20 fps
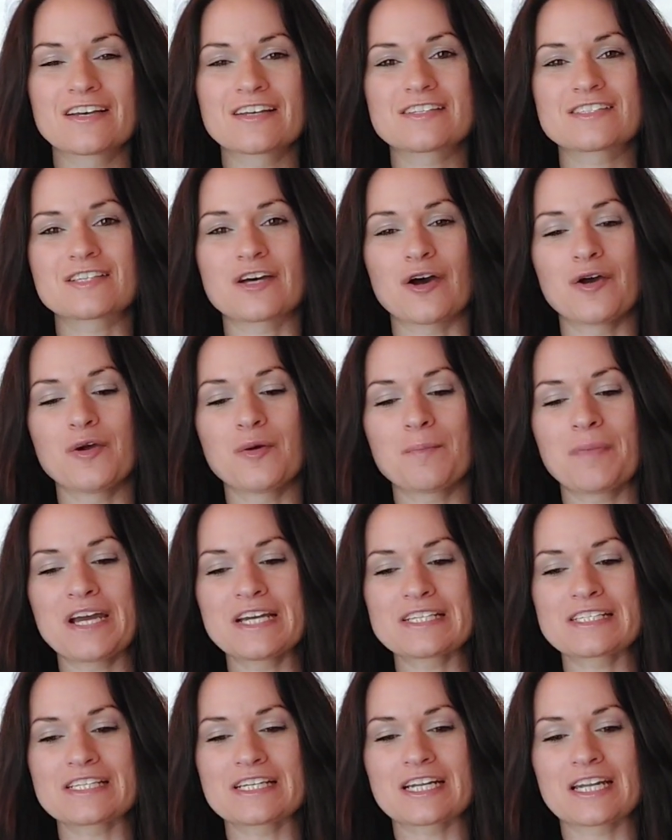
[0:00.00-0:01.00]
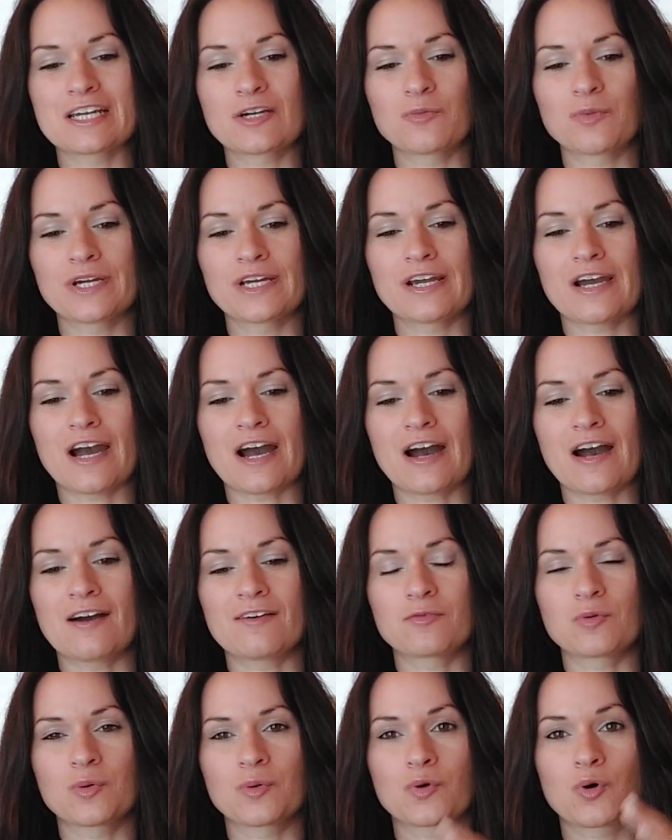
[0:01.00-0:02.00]
So basically we
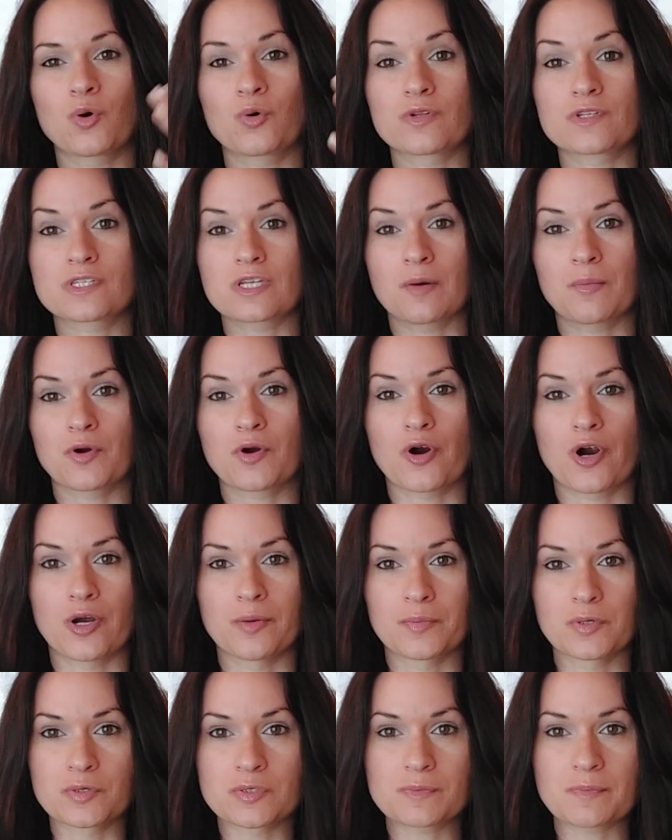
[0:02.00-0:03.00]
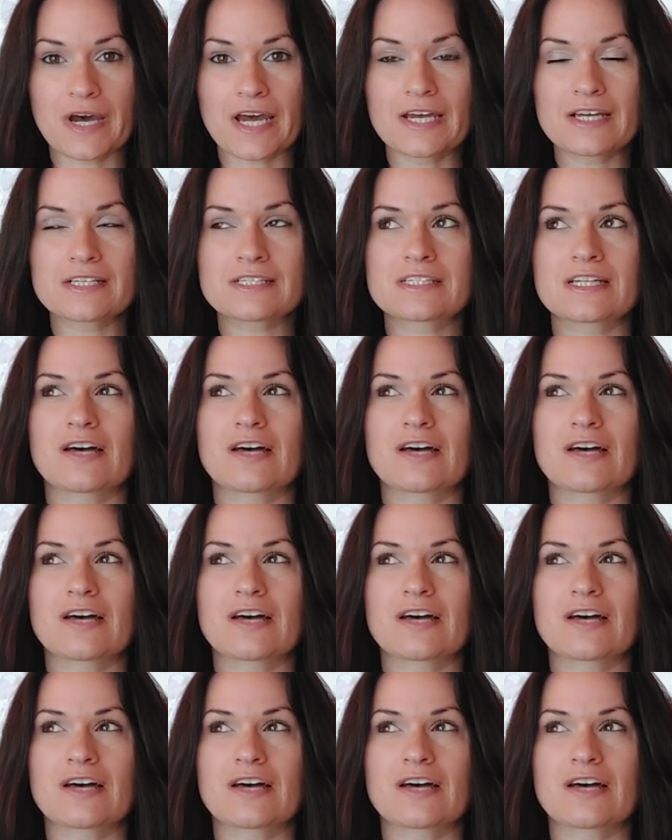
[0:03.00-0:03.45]
have what we call the subacromial space.